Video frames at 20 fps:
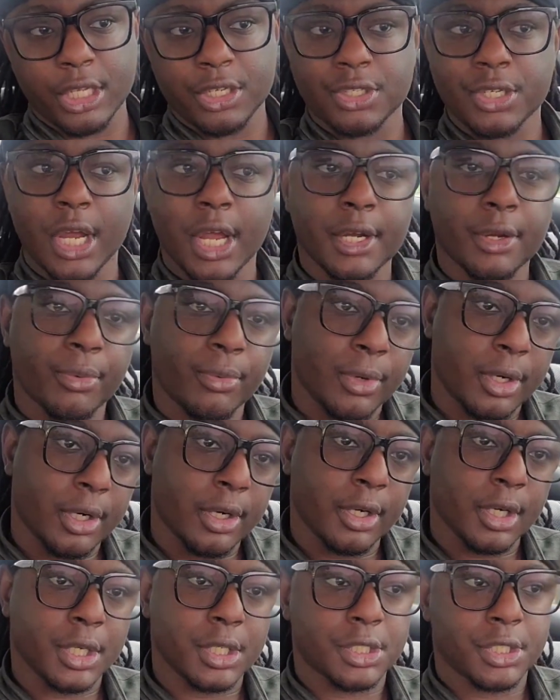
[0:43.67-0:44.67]
trying to
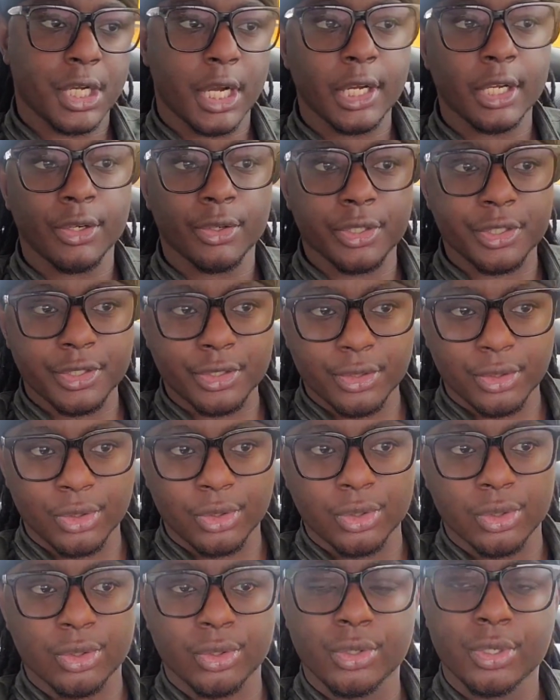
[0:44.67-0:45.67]
work, trying to go to
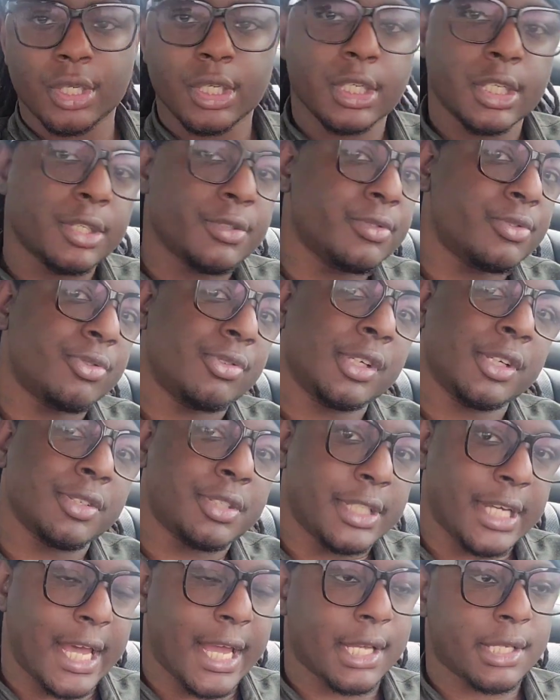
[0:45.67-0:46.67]
school. It was real
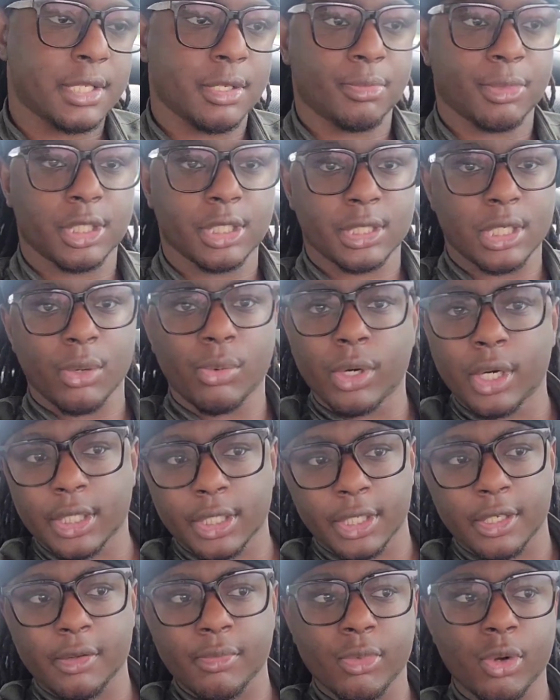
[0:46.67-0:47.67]
taxing because I
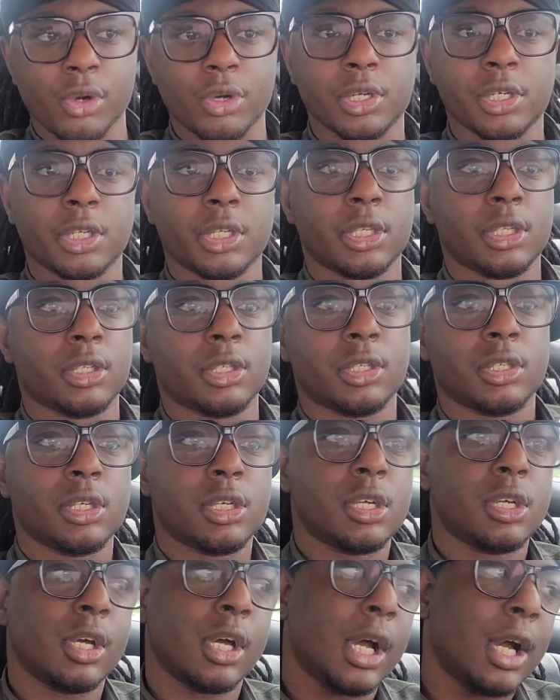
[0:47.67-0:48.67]
worked in the morning.
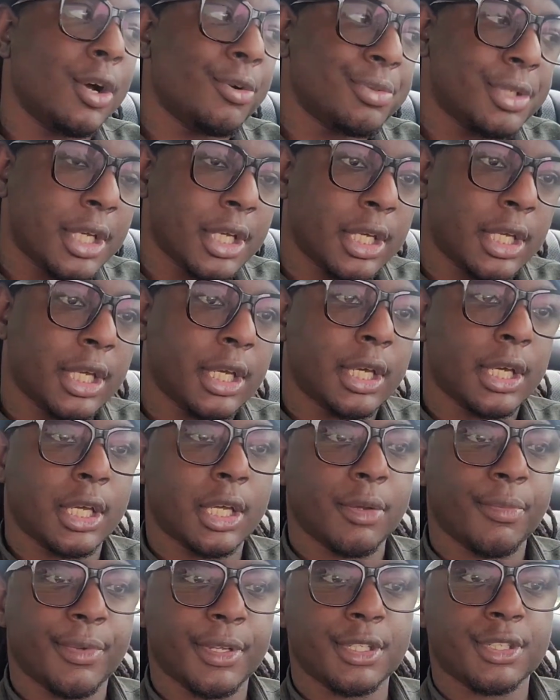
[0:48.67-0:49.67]
I helped take care of
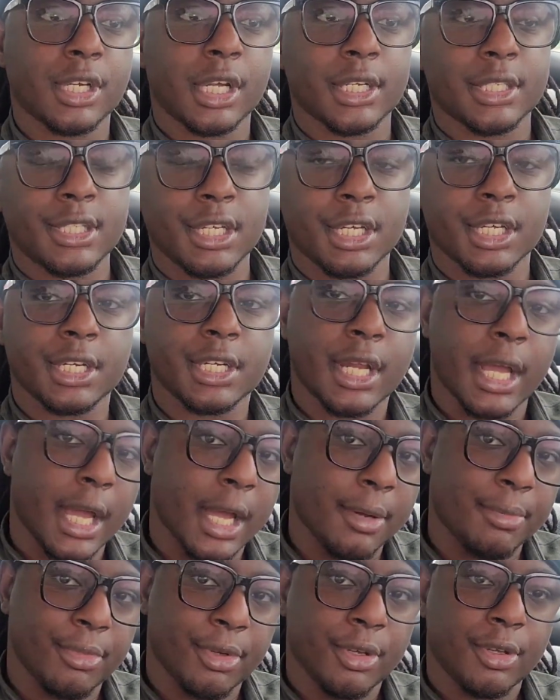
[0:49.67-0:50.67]
him and try to take a
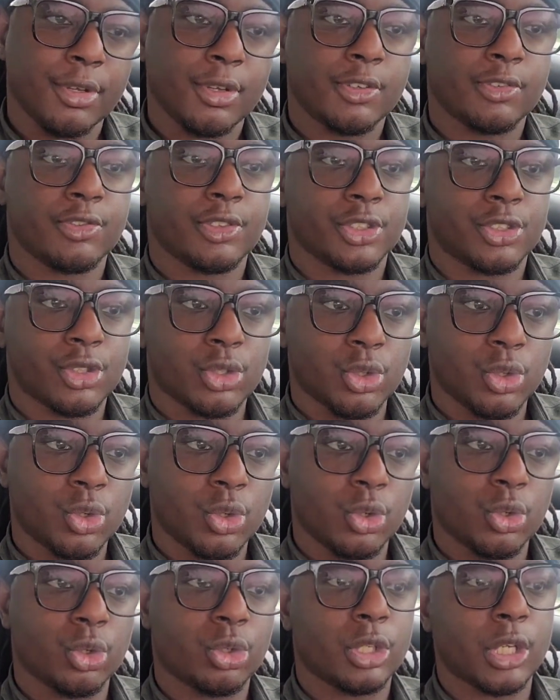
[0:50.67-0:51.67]
nap for
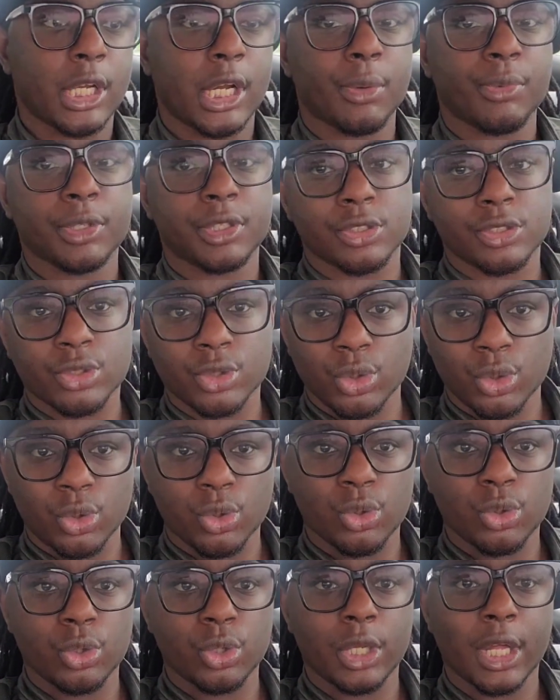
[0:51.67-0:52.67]
school. And I went to
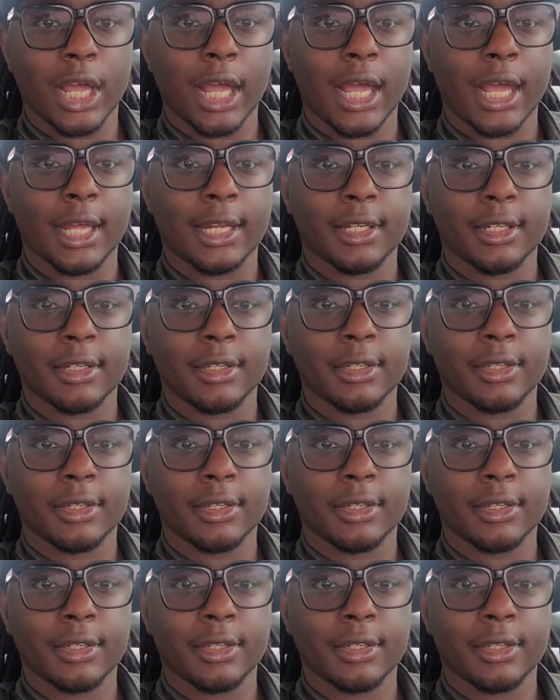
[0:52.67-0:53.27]
school at